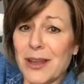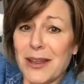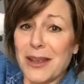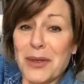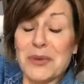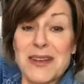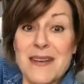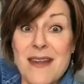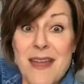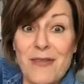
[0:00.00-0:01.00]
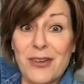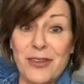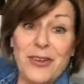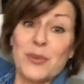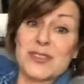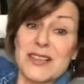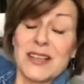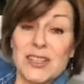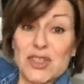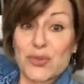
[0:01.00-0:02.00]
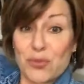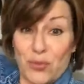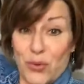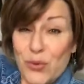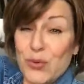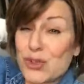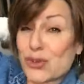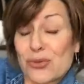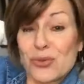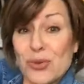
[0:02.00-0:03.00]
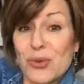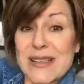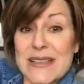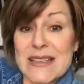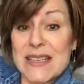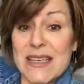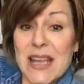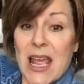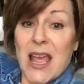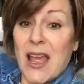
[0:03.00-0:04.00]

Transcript: I would never, if it was like a true antique,